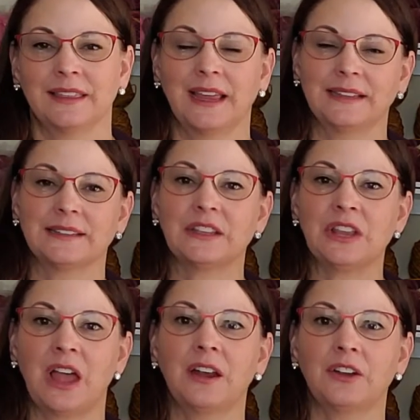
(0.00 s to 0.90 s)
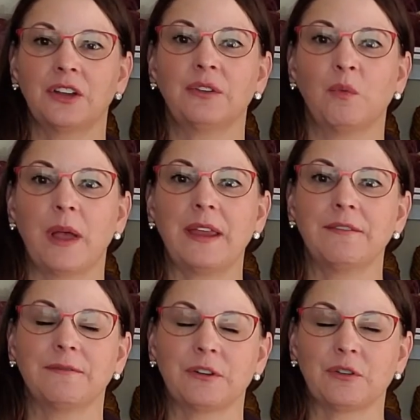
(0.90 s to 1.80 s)
That's not a good way
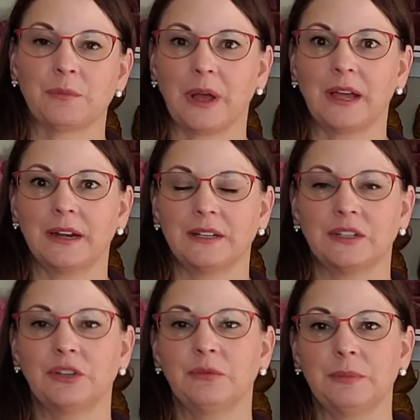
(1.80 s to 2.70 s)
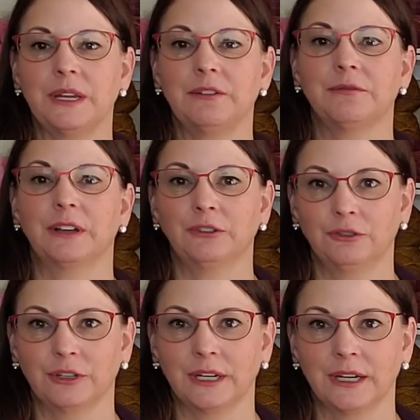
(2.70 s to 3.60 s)
for your body to be
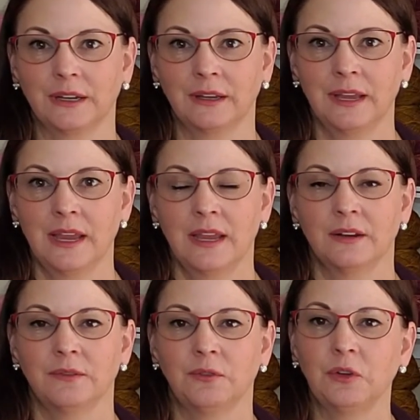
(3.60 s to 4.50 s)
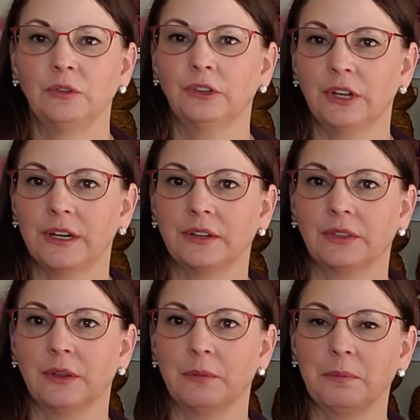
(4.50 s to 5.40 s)
functioning. If you look,
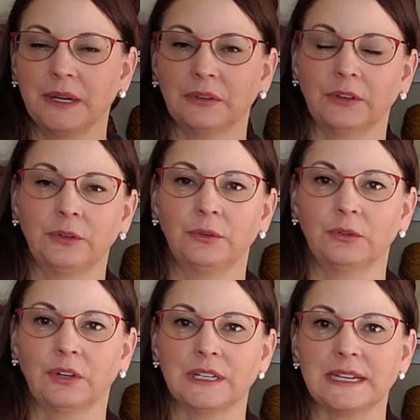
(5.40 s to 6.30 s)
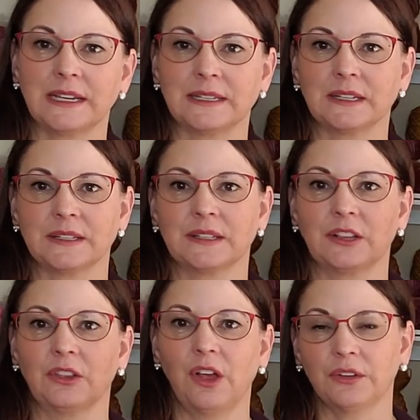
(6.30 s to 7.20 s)
the Biggest Losers contestants
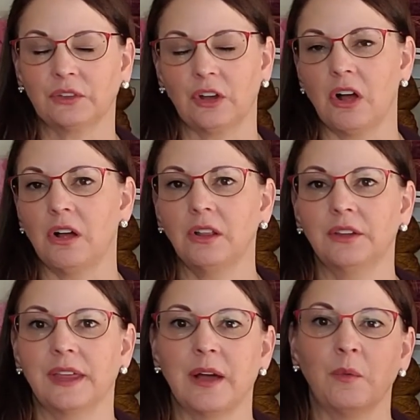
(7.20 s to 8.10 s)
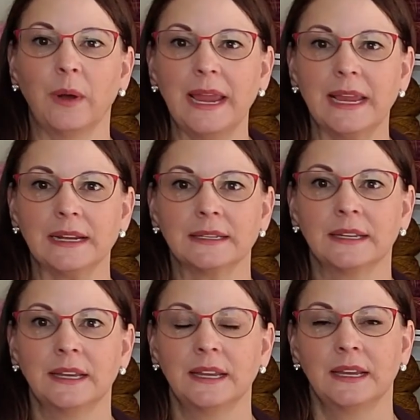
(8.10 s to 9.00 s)
that lost all of that weight,
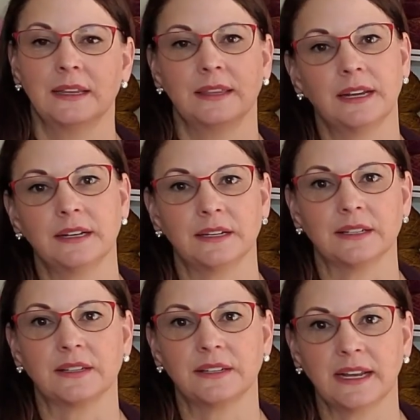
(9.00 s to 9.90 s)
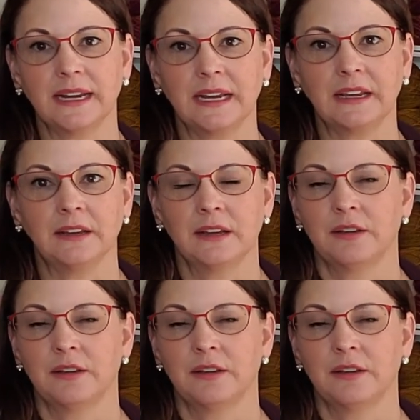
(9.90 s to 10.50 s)
they did a study